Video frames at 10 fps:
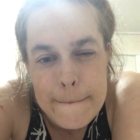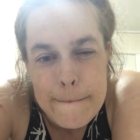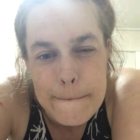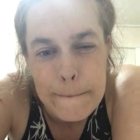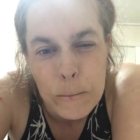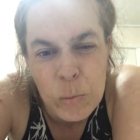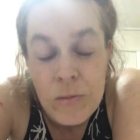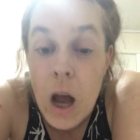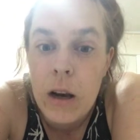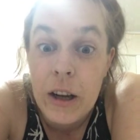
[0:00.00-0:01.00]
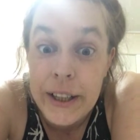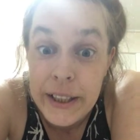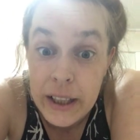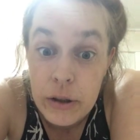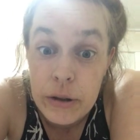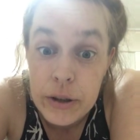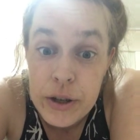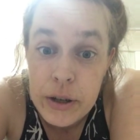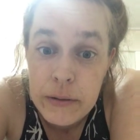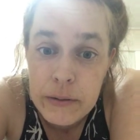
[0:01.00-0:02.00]
Hmm, lightning
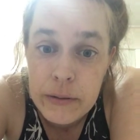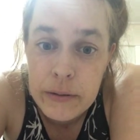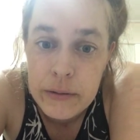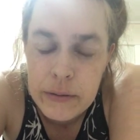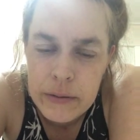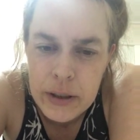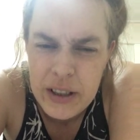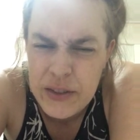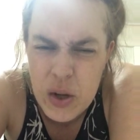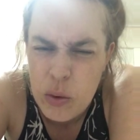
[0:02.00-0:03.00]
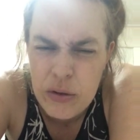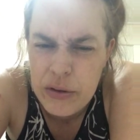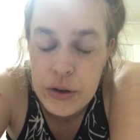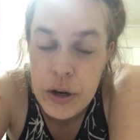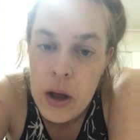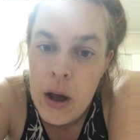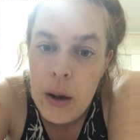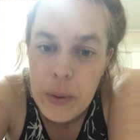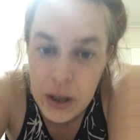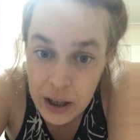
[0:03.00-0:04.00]
crutch. I don't know it's called crutch.
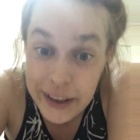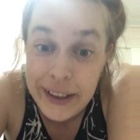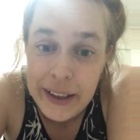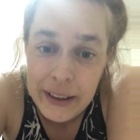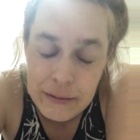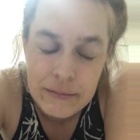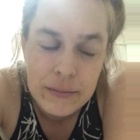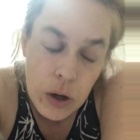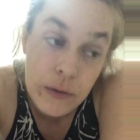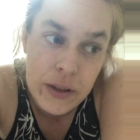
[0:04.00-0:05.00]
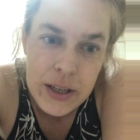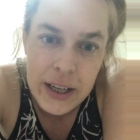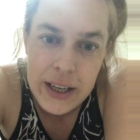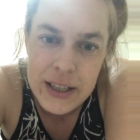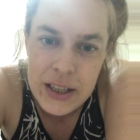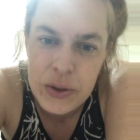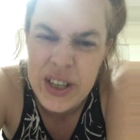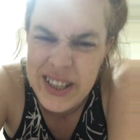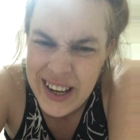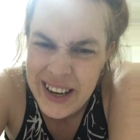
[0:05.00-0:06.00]
But lightning, obviously, until
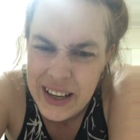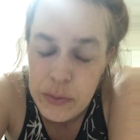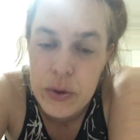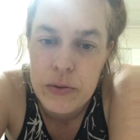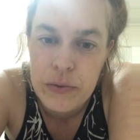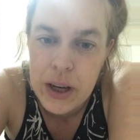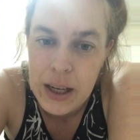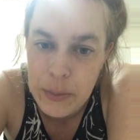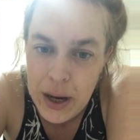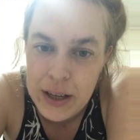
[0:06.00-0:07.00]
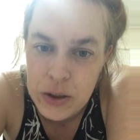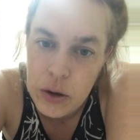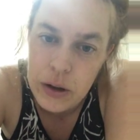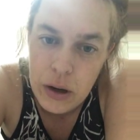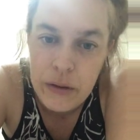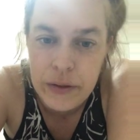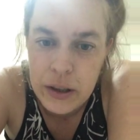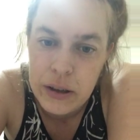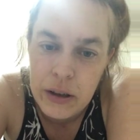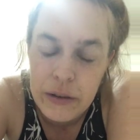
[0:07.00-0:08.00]
today it was really bad, on and off,
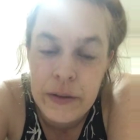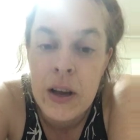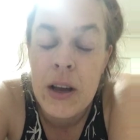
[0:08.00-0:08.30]
on and off.